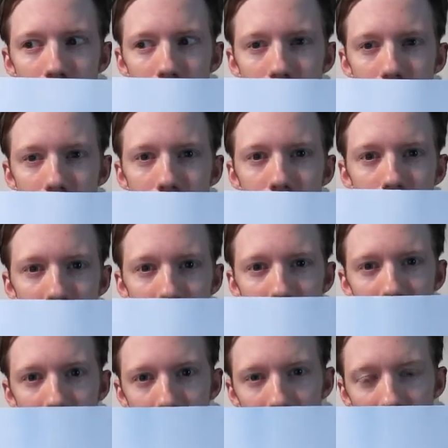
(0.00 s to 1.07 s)
voters
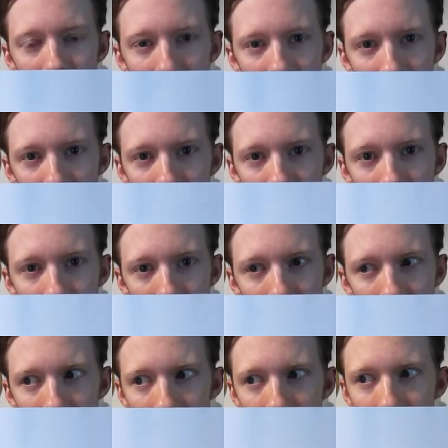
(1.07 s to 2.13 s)
don't like the
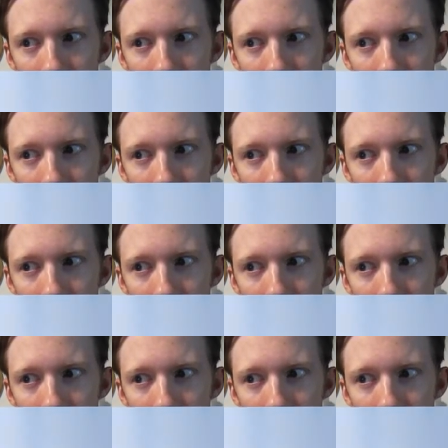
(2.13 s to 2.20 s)
institution,